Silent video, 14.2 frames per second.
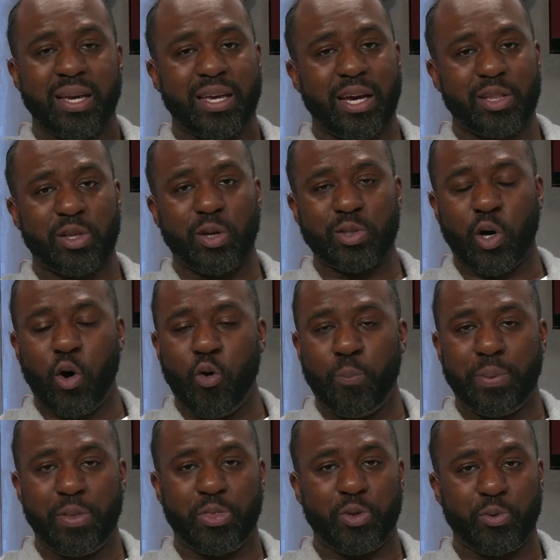get those
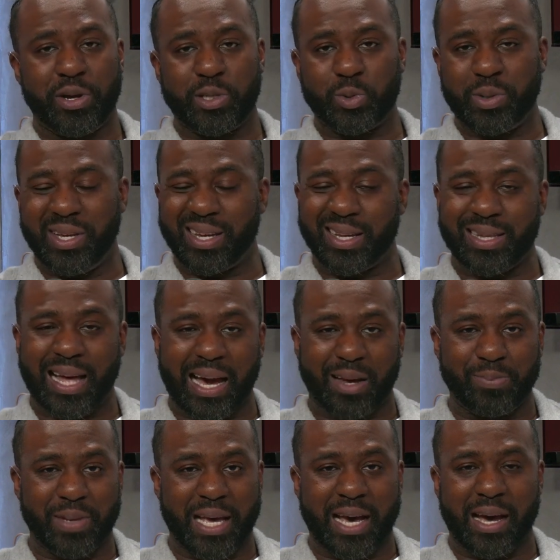open threes when he can knock
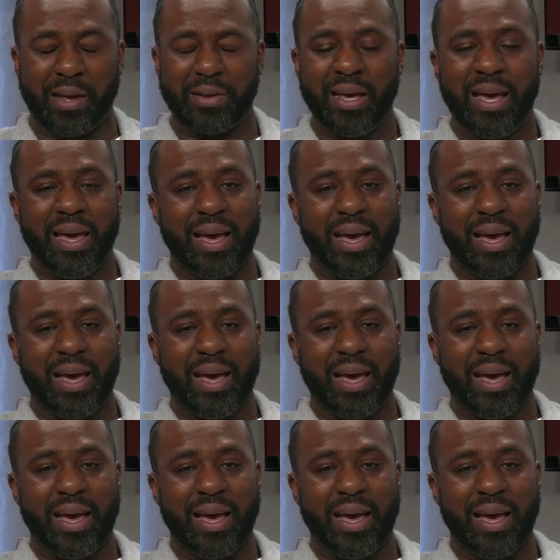them down,